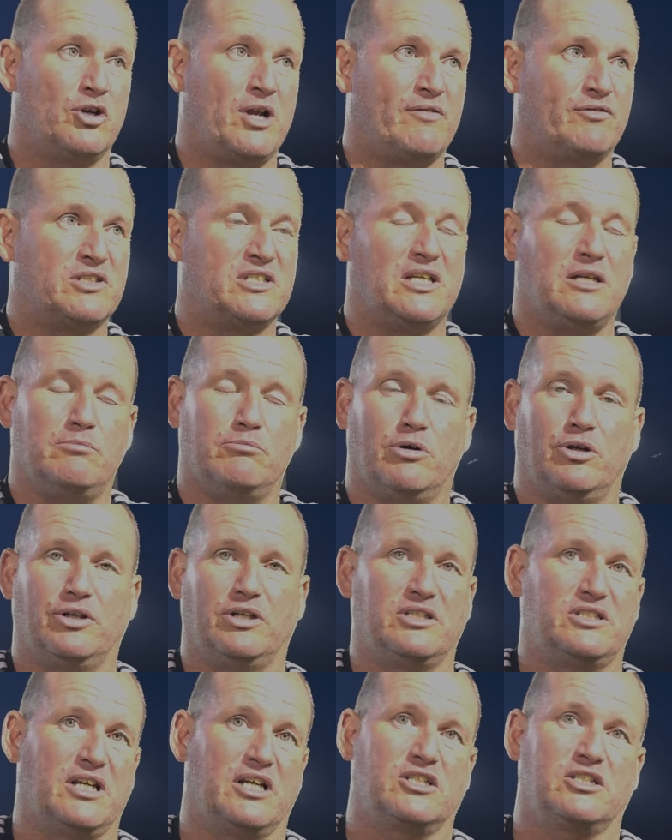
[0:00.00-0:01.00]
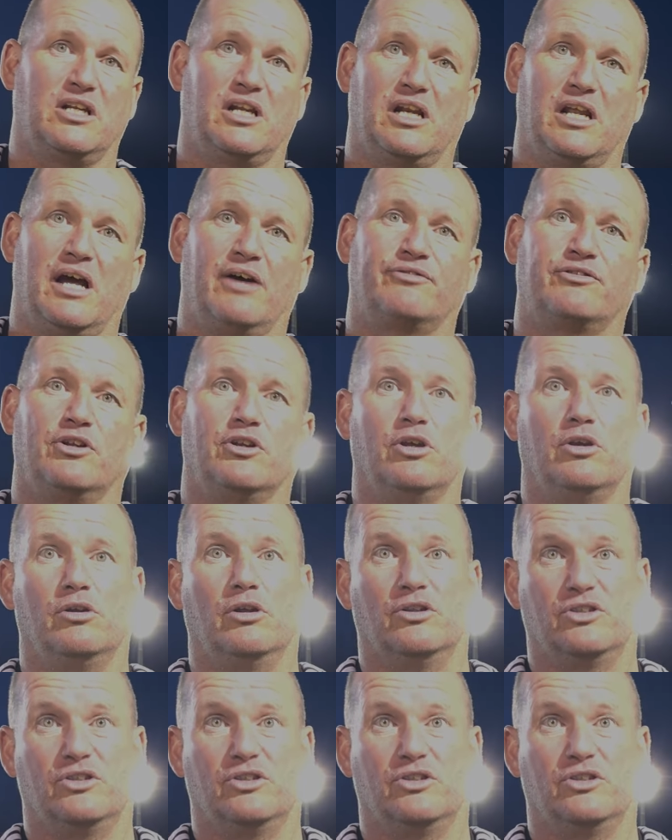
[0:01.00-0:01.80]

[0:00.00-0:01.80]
to have a team bonding session in the afternoon